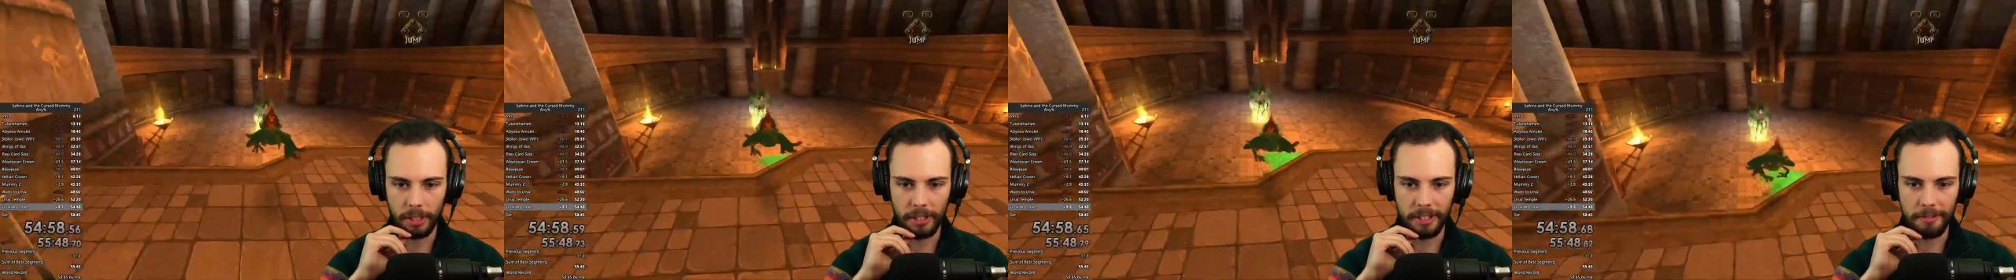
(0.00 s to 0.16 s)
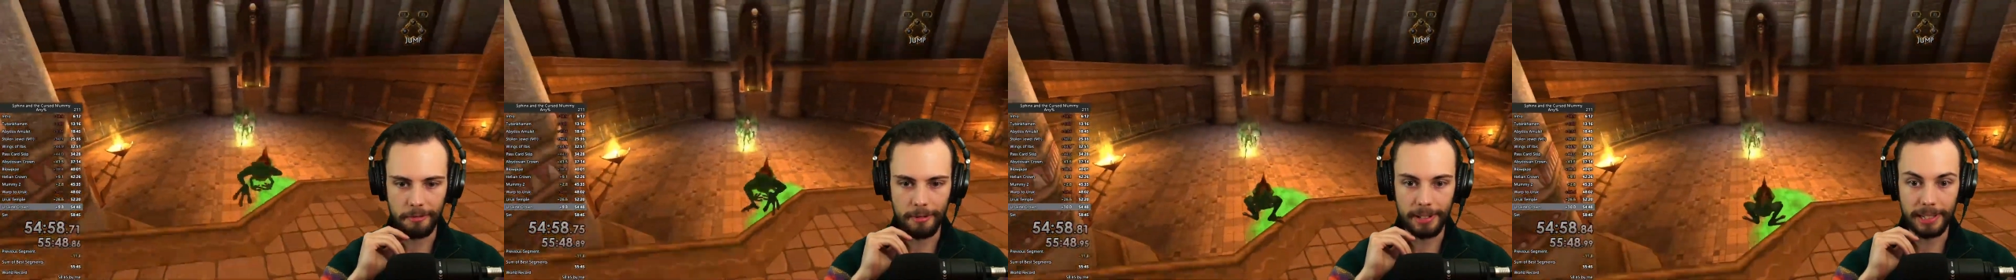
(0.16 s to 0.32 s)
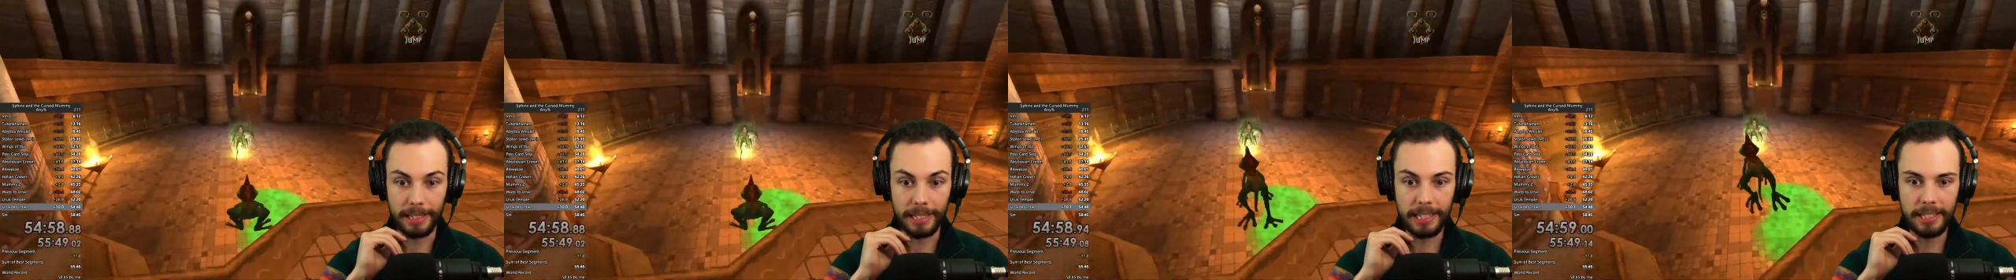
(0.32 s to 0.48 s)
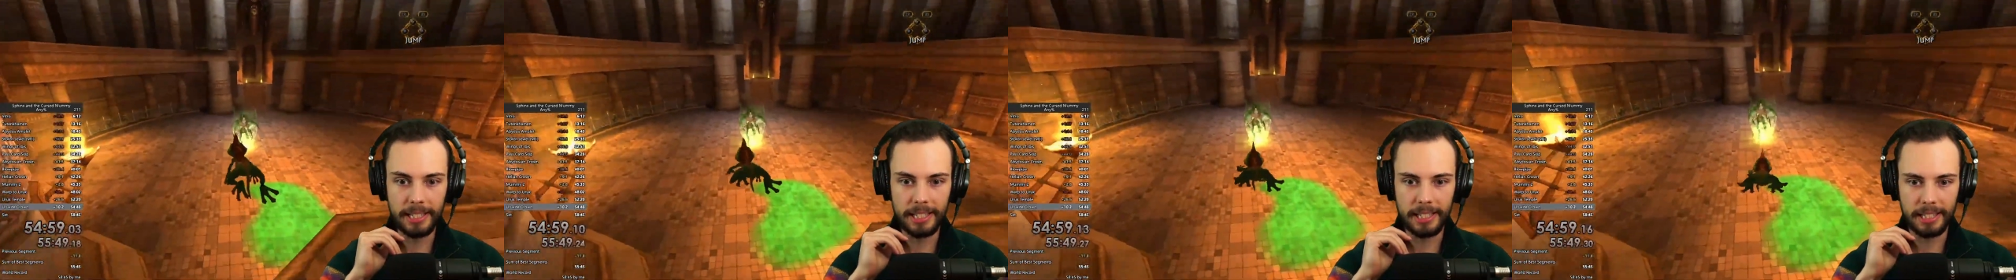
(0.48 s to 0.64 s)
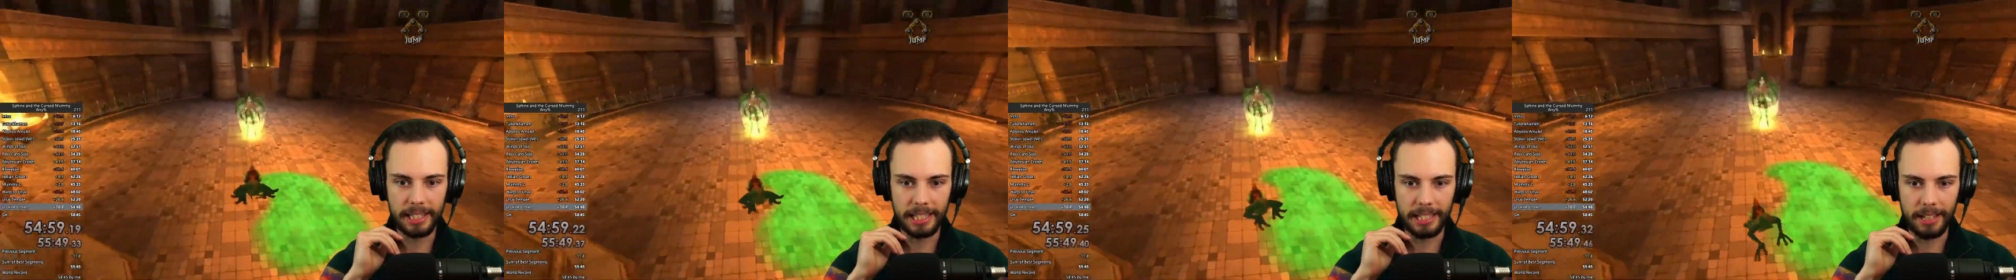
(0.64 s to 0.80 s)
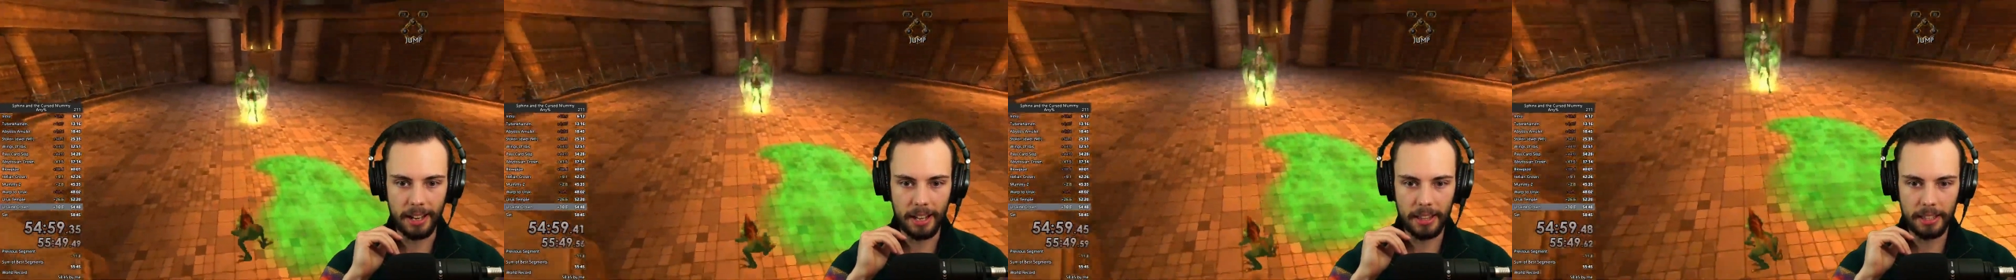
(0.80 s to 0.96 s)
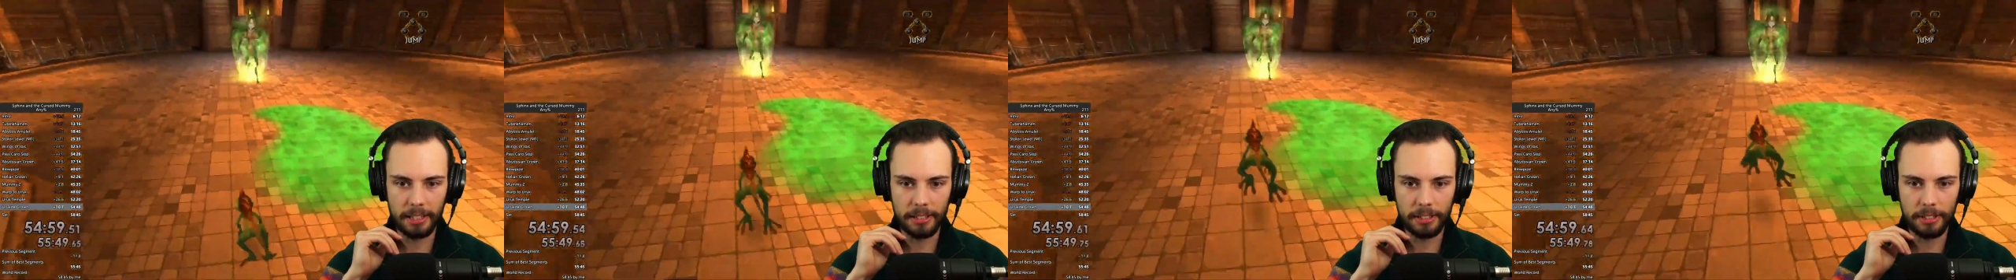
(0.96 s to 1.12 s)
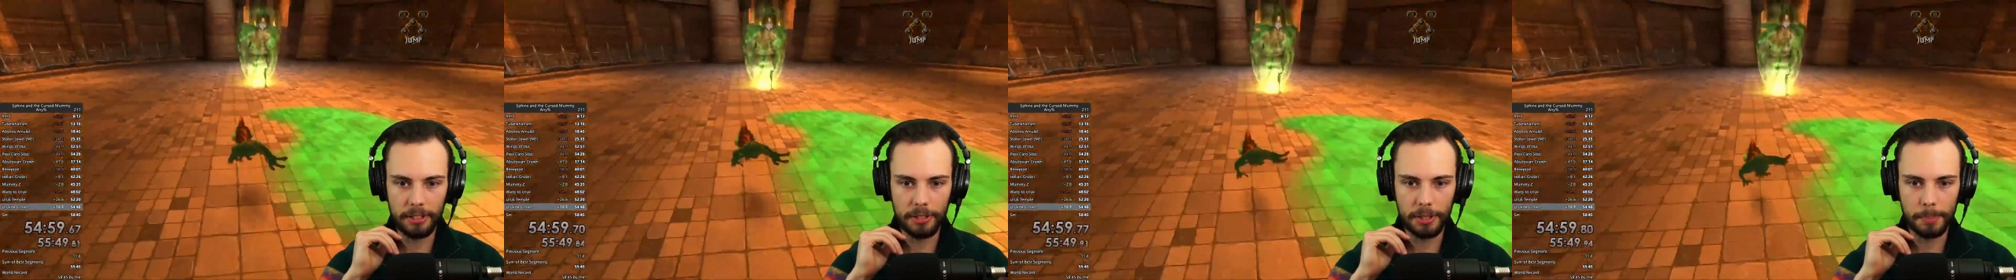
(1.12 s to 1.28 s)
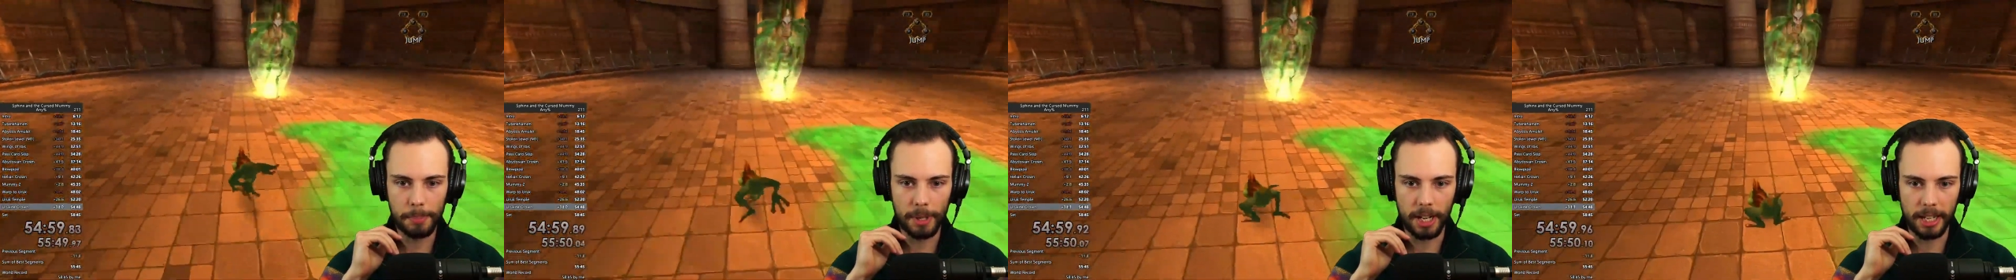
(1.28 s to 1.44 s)
he releases the other
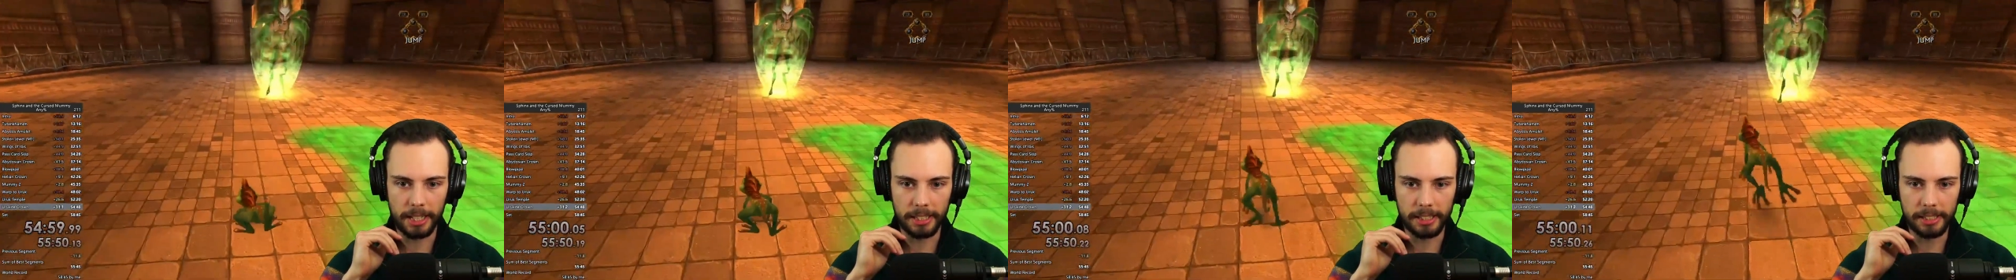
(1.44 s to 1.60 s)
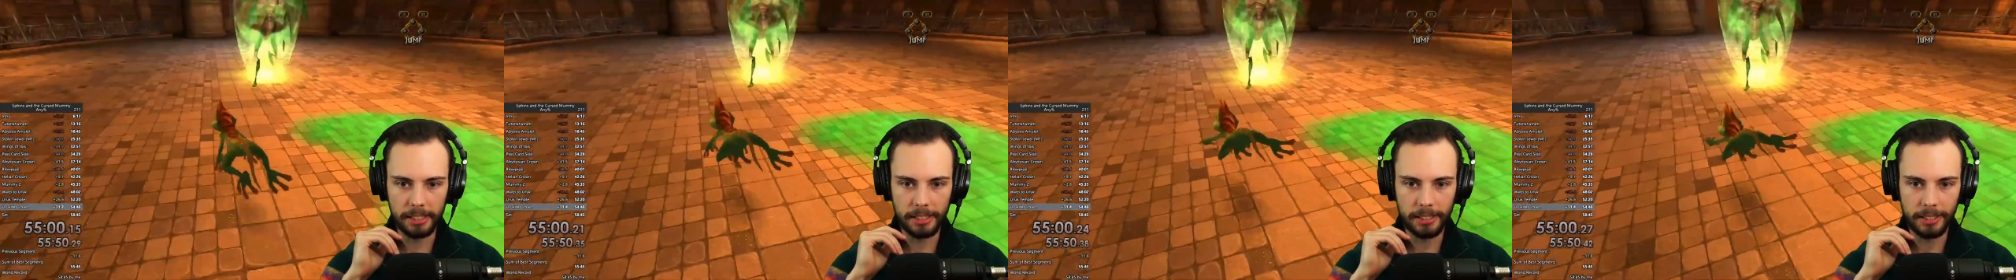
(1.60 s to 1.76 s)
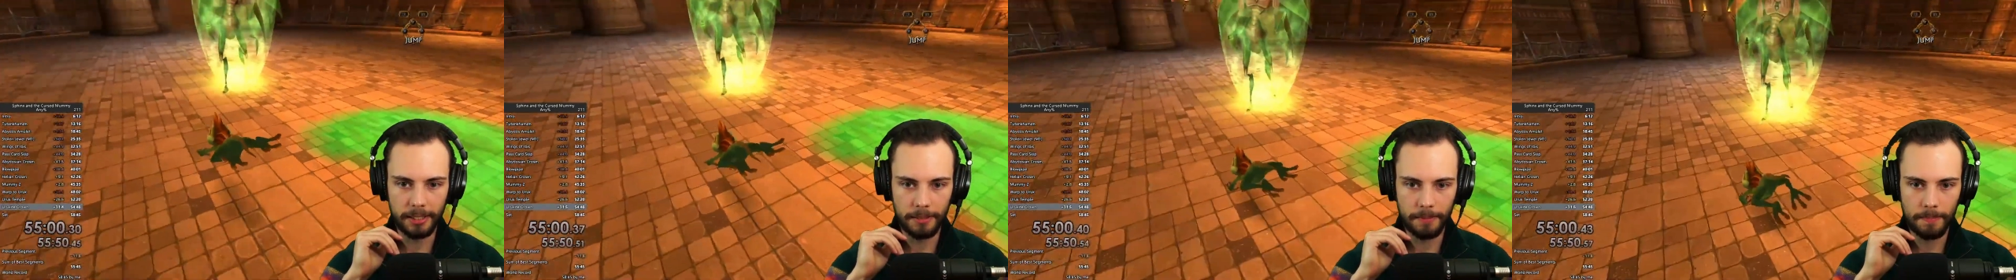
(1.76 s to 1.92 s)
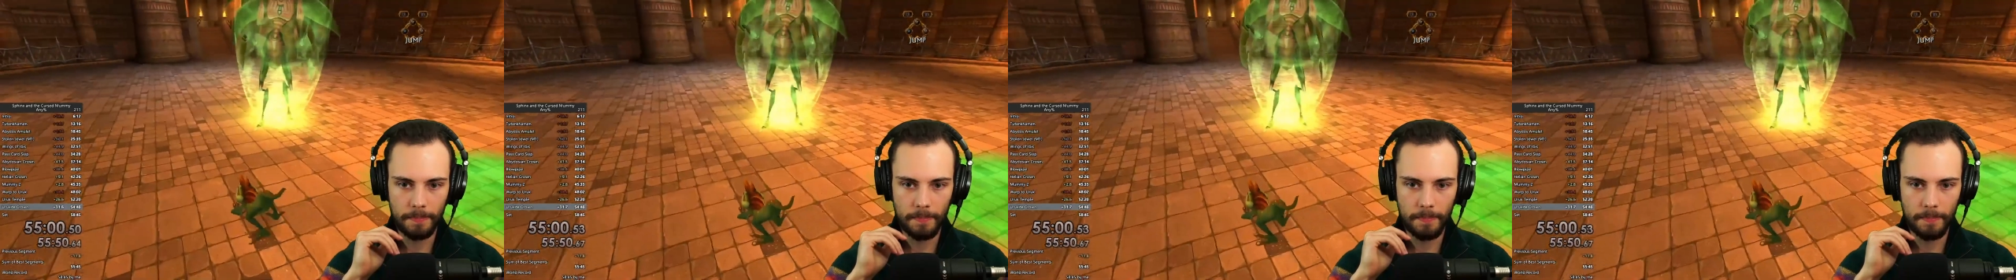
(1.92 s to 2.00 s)
2 spiders.